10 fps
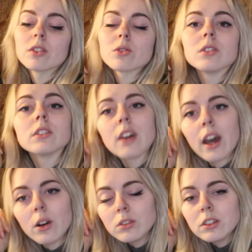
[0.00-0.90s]
to the
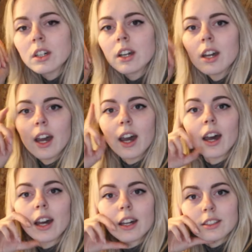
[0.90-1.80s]
town
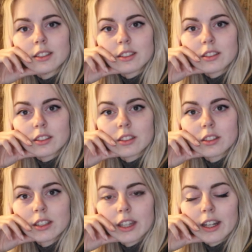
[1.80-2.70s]
and
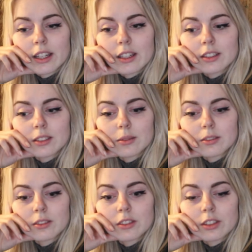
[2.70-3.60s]
getting
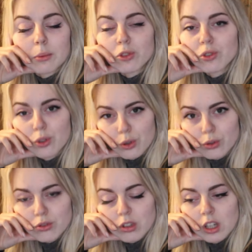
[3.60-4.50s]
some
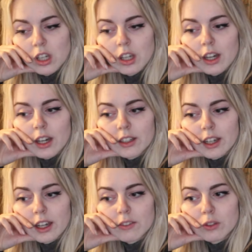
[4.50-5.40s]
screws, and I
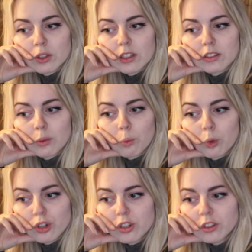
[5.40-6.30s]
have to get some
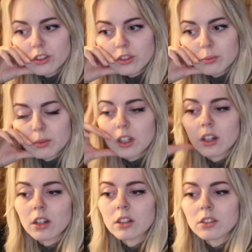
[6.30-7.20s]
washers
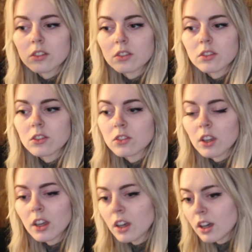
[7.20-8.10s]
because
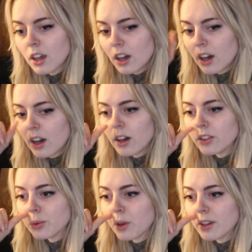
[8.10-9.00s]

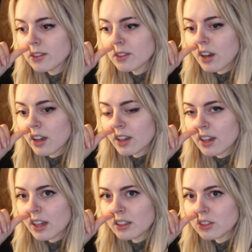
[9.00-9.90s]
otherwise I
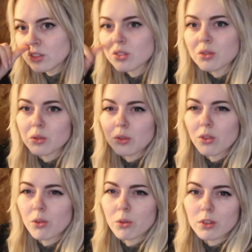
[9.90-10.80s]
can screw
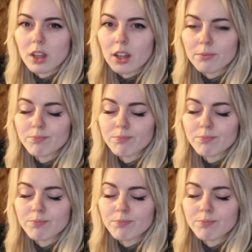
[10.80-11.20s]
through the